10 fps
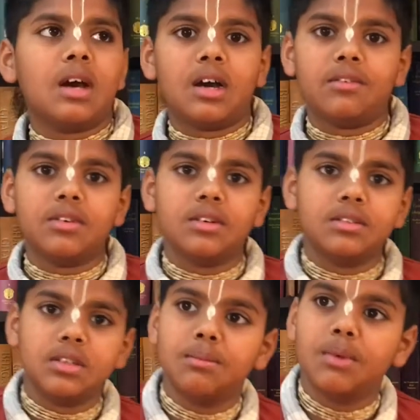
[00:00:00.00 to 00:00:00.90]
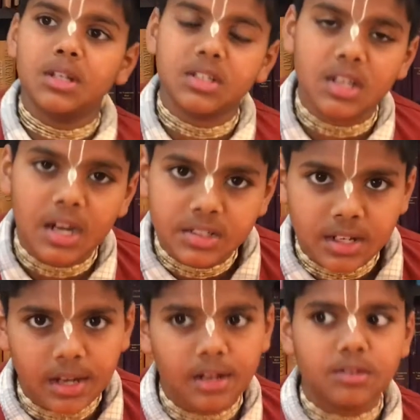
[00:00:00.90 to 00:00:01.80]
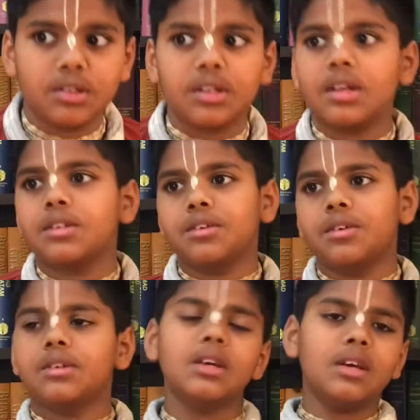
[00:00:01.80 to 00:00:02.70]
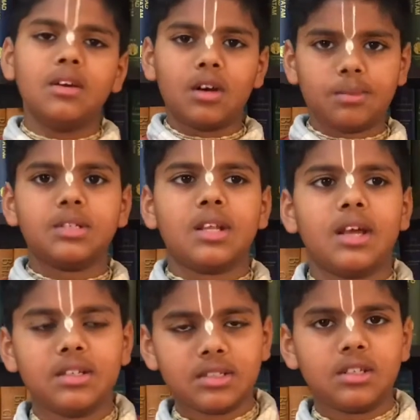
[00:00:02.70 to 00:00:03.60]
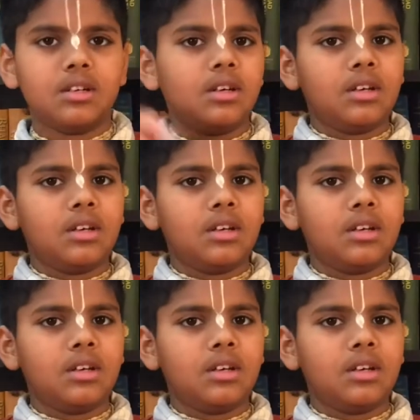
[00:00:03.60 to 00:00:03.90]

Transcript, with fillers: our the mantras and how to create your own. Obviously I said